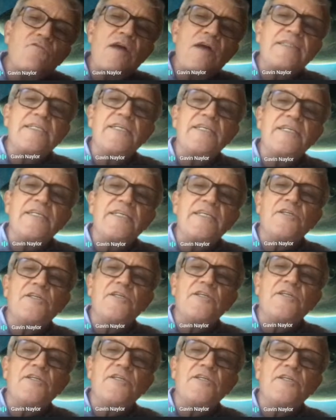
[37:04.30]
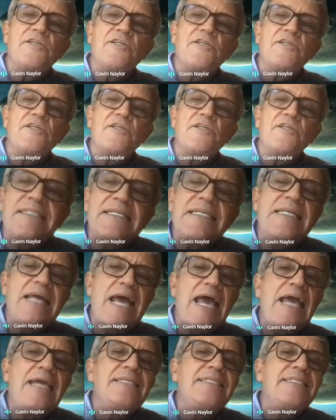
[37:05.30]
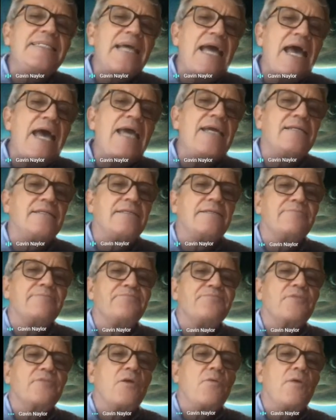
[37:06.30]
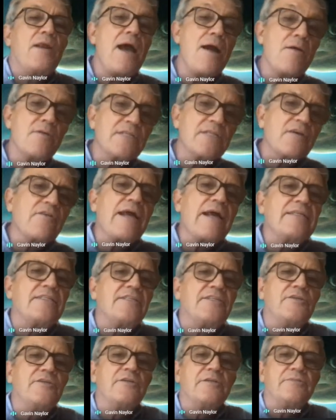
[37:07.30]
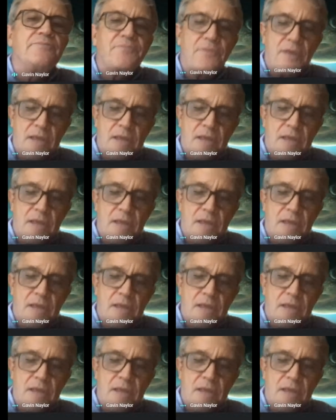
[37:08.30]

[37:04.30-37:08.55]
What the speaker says: residue. This was shown in 1988 when I was a grad student.